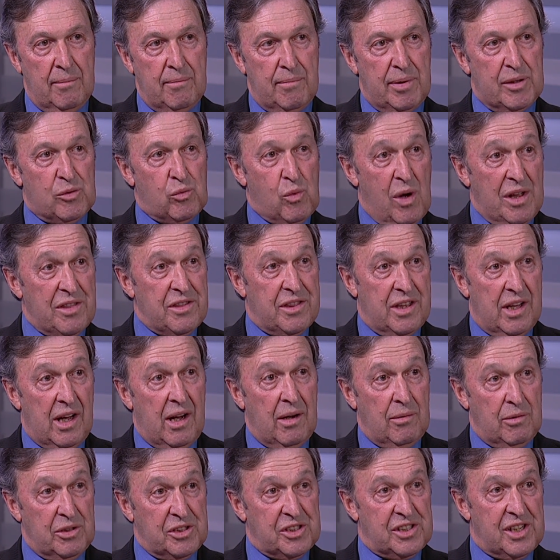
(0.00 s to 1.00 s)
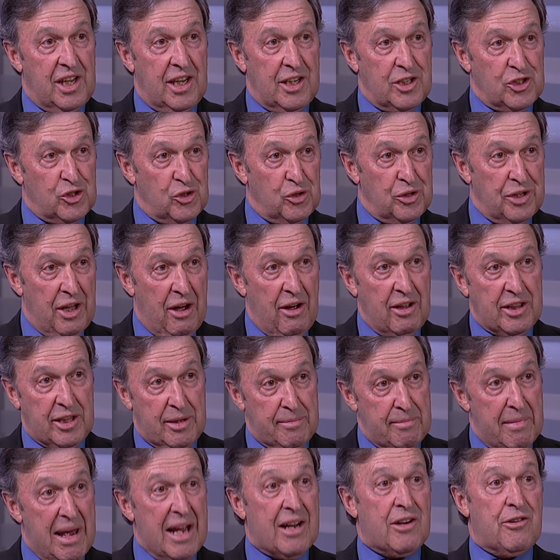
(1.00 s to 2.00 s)
But one thing I would say is, although at
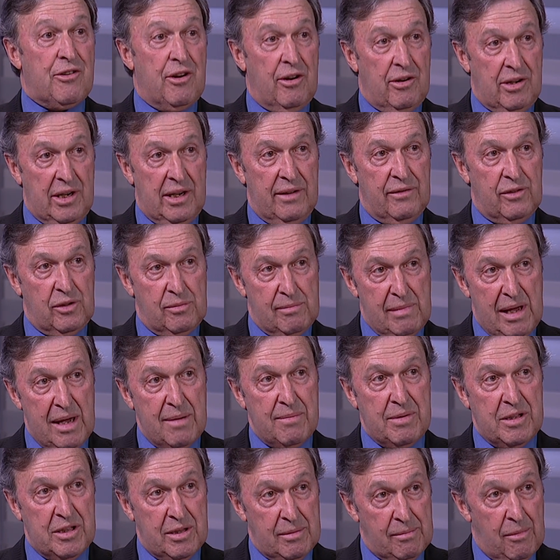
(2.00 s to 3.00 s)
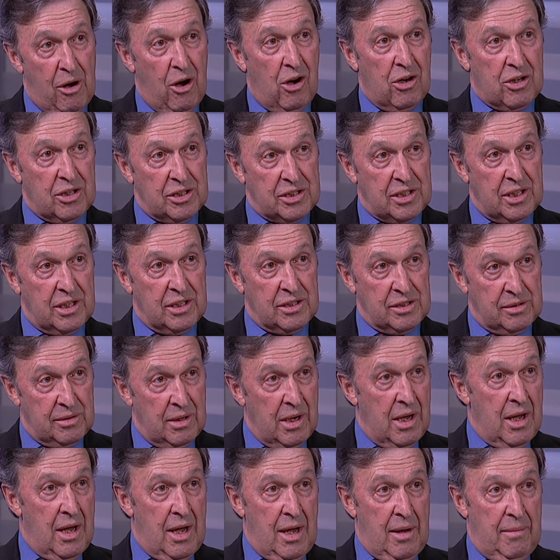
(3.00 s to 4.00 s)
the macro level, maybe the market has
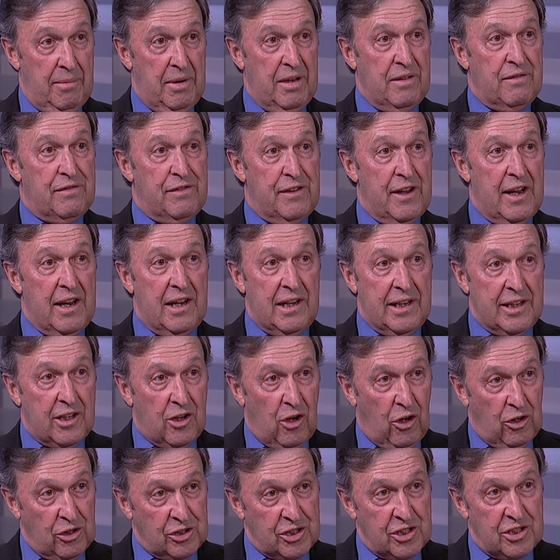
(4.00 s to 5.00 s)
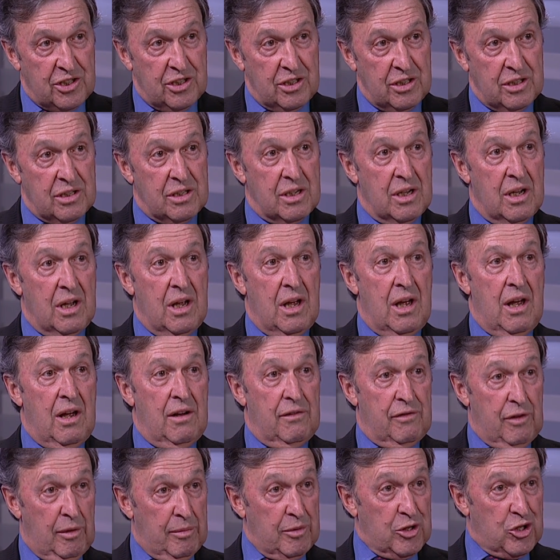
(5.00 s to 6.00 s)
been fairly constant,
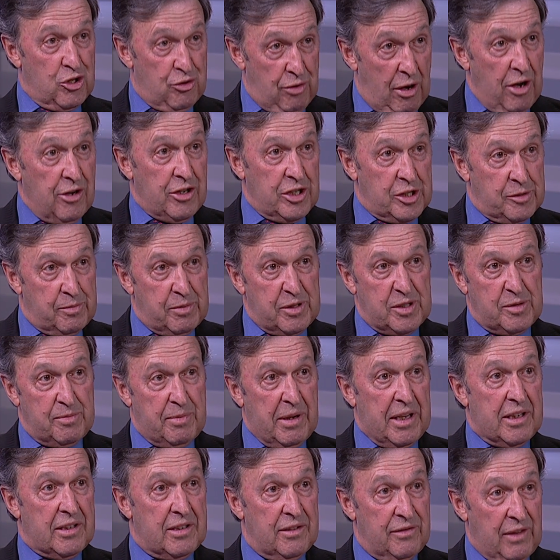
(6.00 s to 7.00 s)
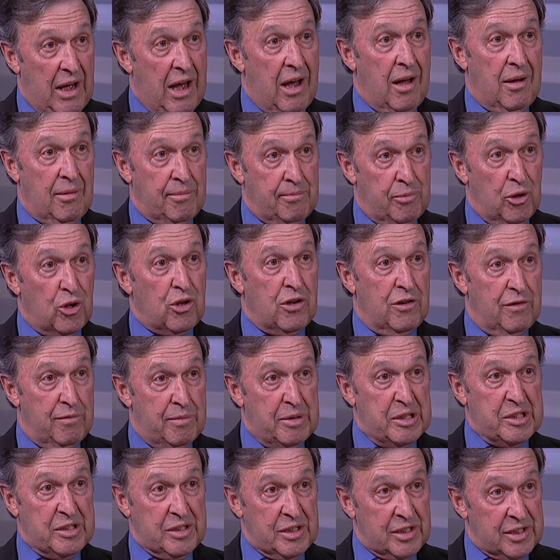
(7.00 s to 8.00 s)
from a Schroders perspective, our book of
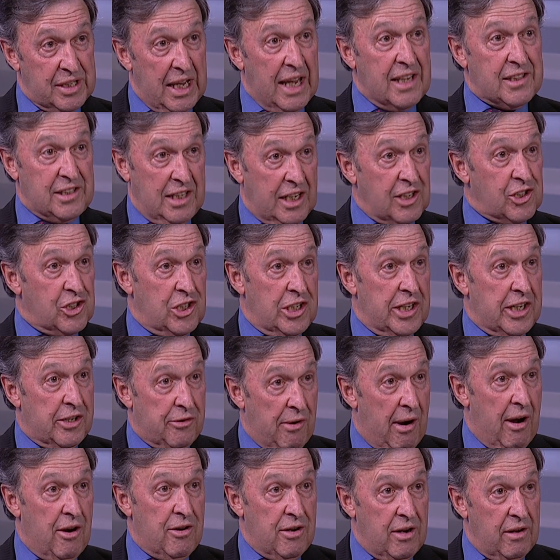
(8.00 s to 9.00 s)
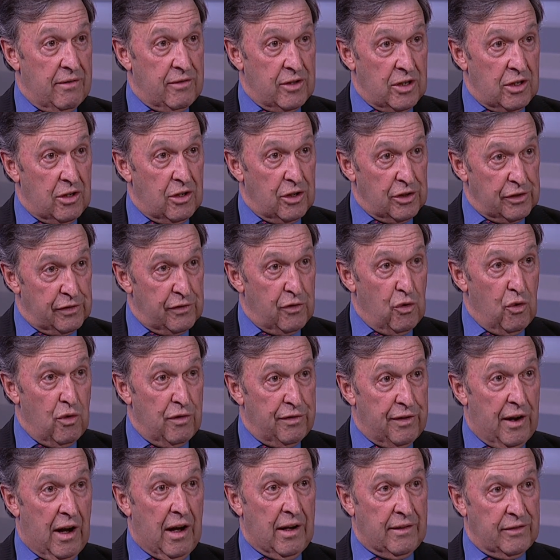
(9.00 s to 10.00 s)
business has actually grown over the last 4 or
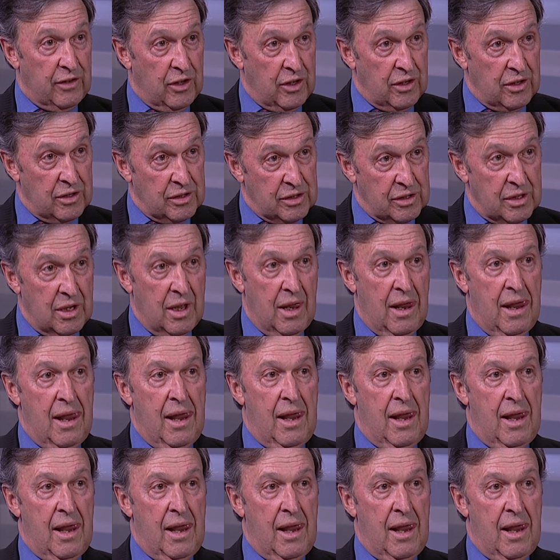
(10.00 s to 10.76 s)
5 years.